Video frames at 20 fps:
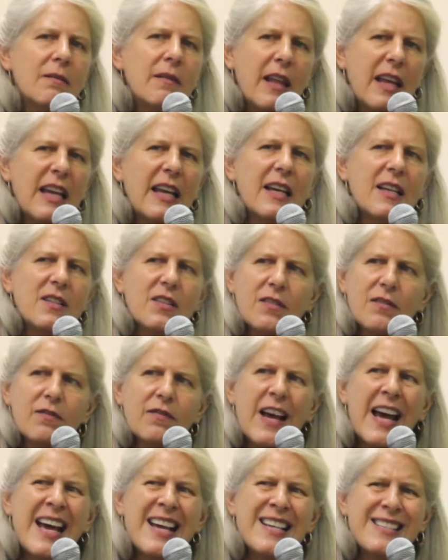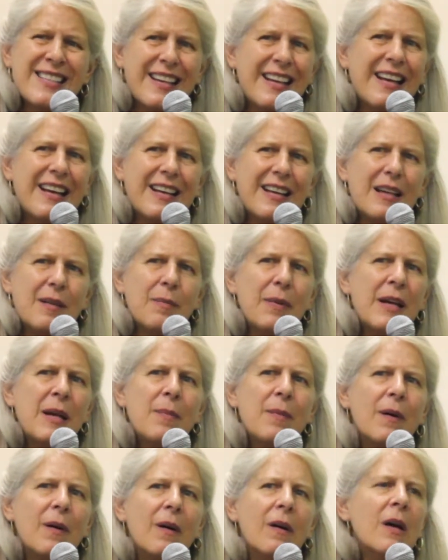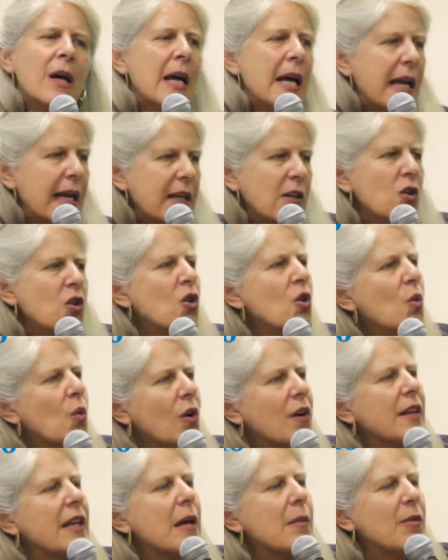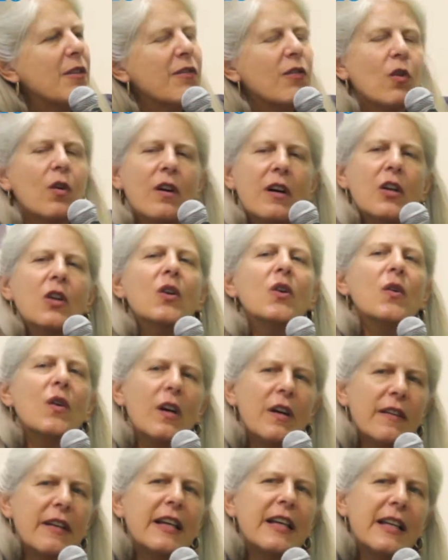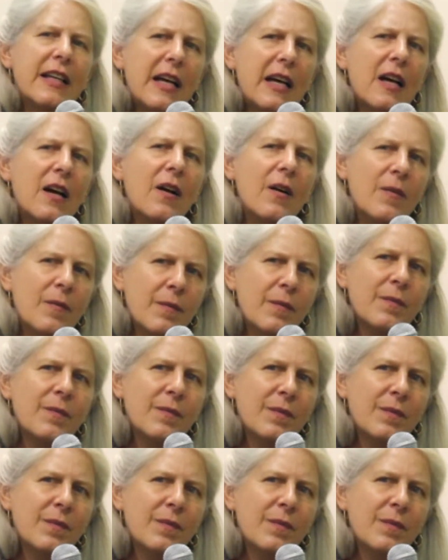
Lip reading: things, fascinating people. And who were they before and who are they now?